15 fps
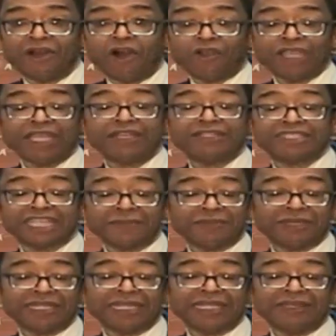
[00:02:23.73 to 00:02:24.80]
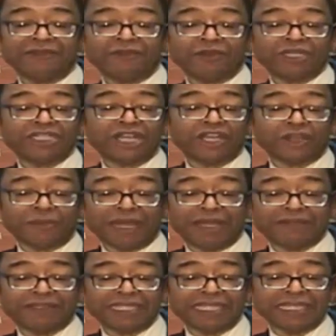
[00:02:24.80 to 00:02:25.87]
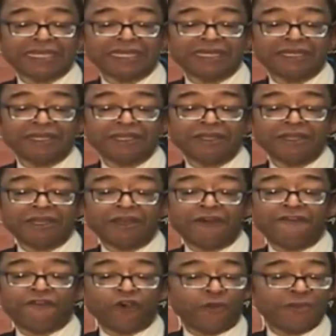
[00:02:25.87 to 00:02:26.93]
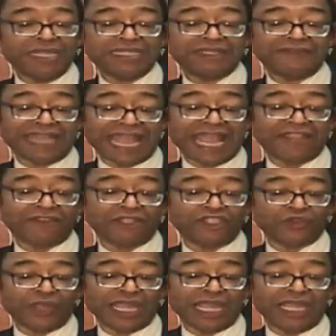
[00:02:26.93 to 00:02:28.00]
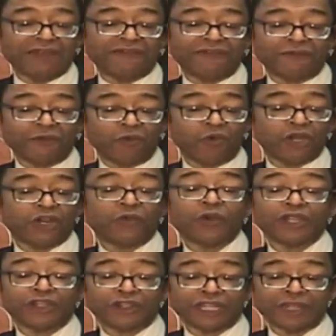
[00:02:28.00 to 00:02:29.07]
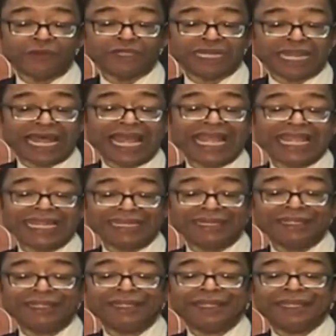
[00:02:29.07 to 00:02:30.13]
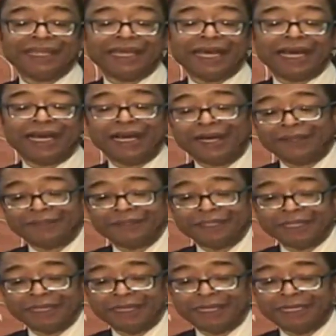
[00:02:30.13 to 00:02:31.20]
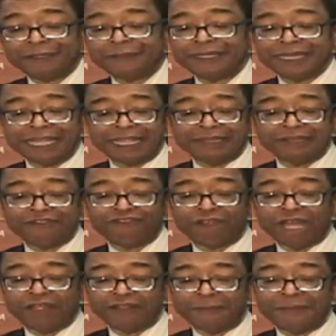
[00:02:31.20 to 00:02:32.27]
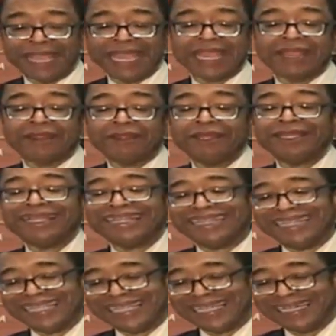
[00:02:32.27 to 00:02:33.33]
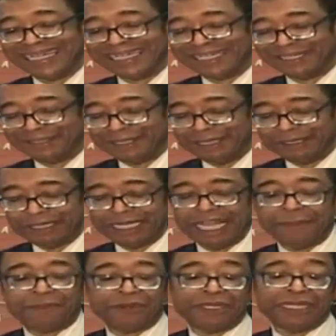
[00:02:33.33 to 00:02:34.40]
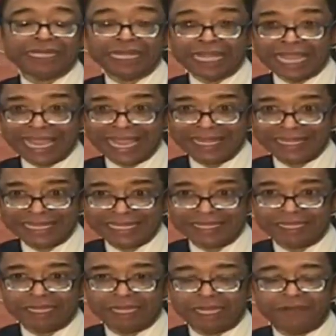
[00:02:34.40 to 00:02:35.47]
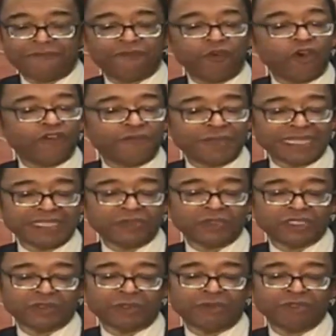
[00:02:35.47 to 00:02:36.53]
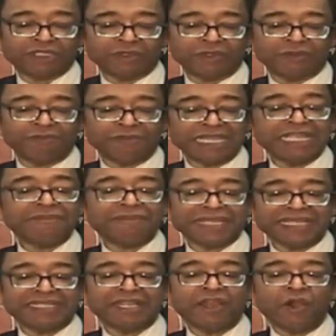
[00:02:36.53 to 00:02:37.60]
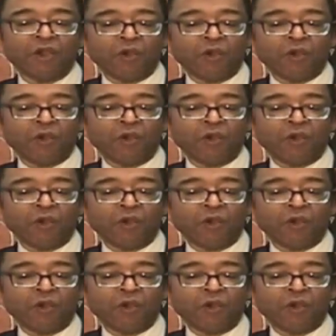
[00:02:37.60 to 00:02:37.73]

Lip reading: Okay, simply, we want to talk about the four beasts of Daniel that you have. What are they? With the lion, the bear, the leopard, and the fourth beast, which was a mean beast.